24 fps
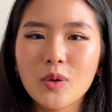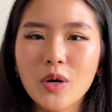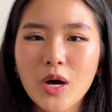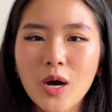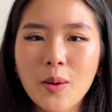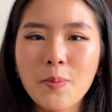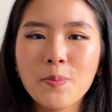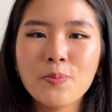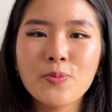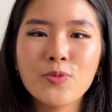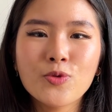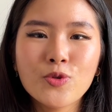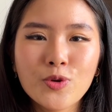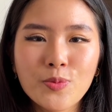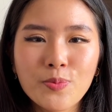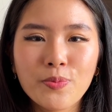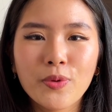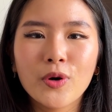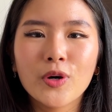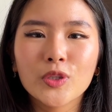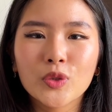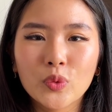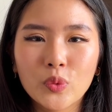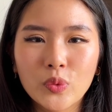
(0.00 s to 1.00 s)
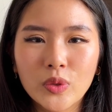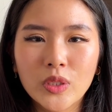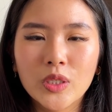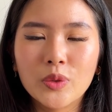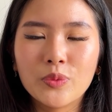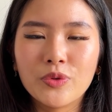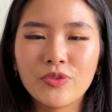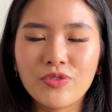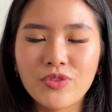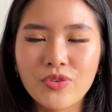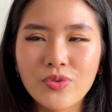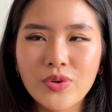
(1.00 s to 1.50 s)
a mood board tour
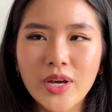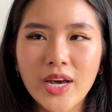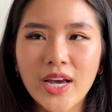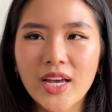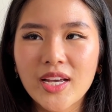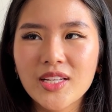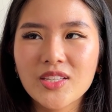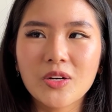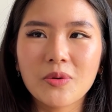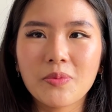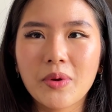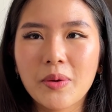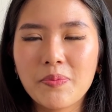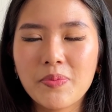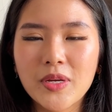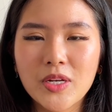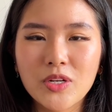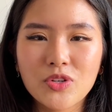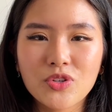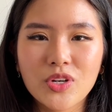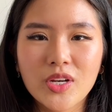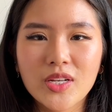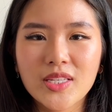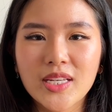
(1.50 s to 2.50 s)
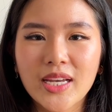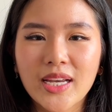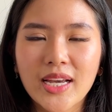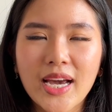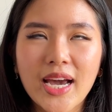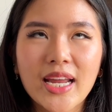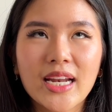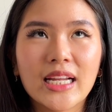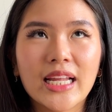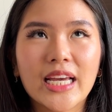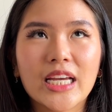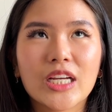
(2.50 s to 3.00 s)
with you guys on my Pinterest and
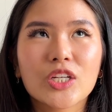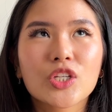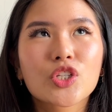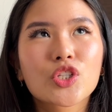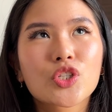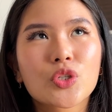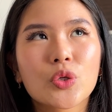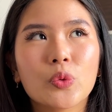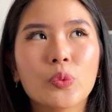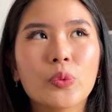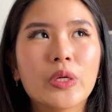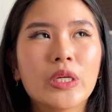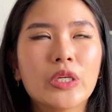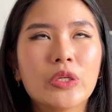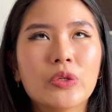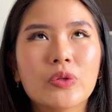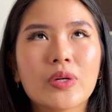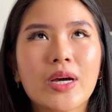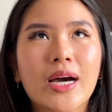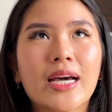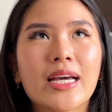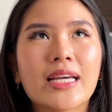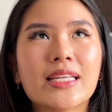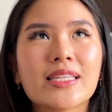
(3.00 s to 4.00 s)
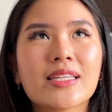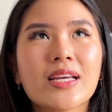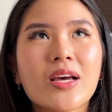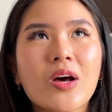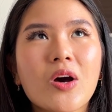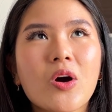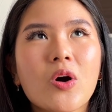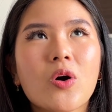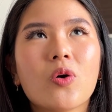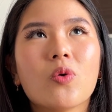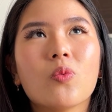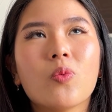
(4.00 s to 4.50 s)
kind of like showing you guys
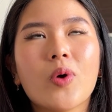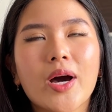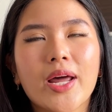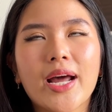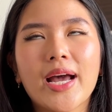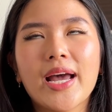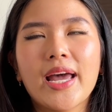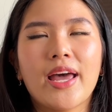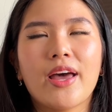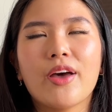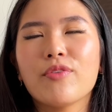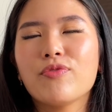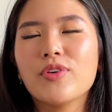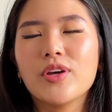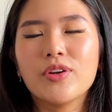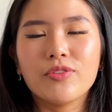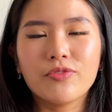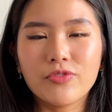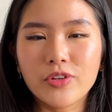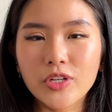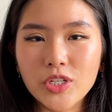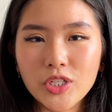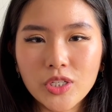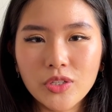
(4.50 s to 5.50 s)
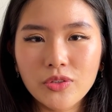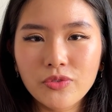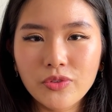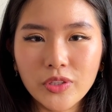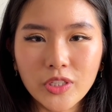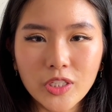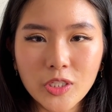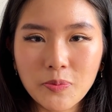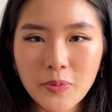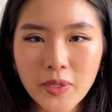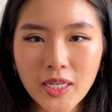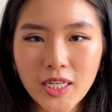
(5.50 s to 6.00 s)
what I have envisioned for the
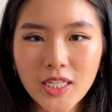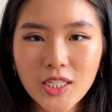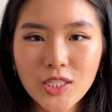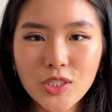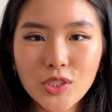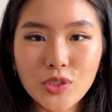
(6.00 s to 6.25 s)
space.